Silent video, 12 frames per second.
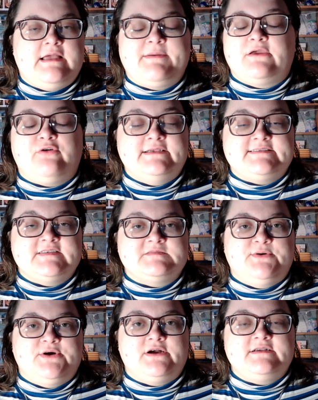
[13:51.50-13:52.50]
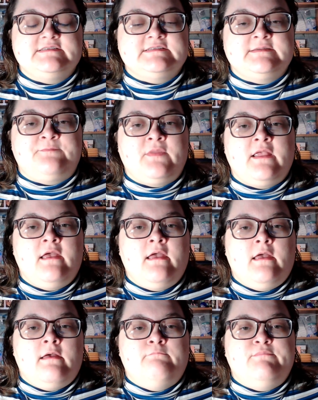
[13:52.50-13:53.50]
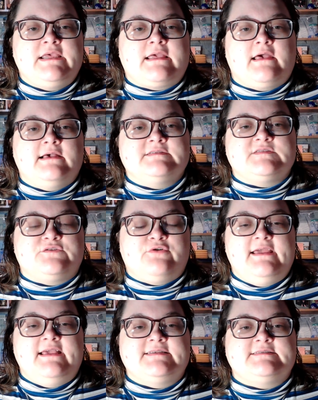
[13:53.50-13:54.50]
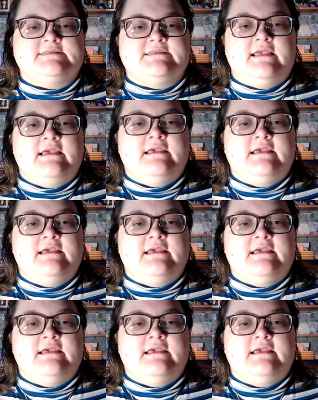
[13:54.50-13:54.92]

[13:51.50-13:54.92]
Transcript: Grace's books, because Grace,